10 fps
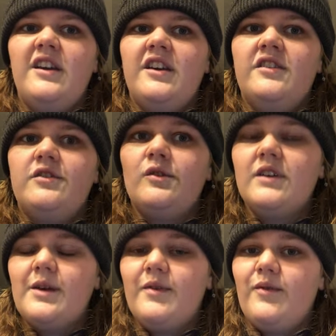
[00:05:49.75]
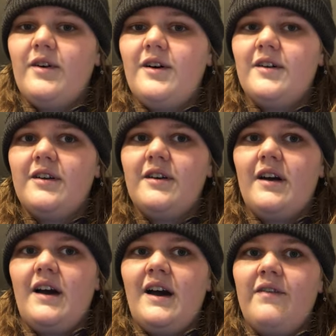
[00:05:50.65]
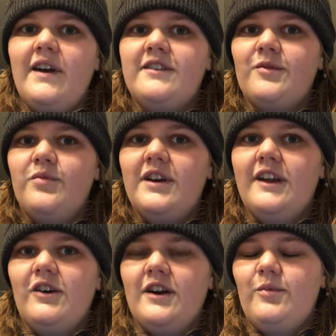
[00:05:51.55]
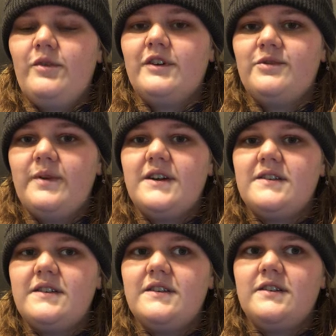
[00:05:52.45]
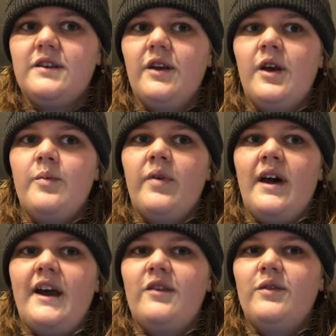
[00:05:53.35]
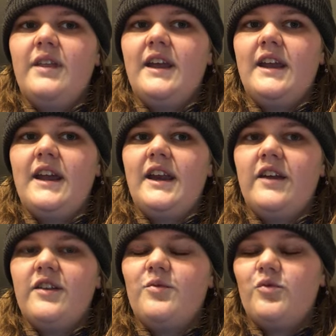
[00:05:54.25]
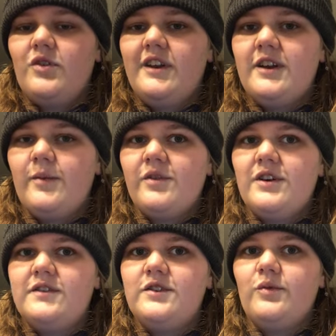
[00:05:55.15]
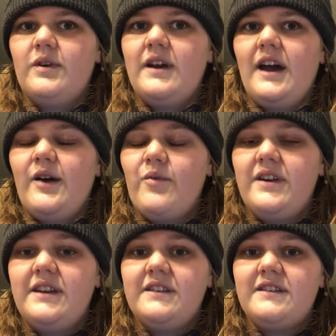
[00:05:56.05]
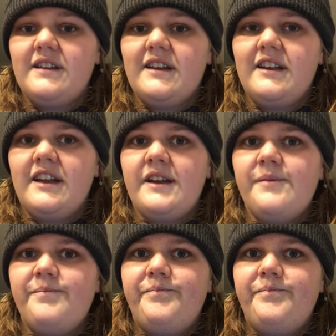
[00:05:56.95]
And don't get me wrong, I've had some pretty credible experiences, but I don't think any of them really come close to what I witnessed that day.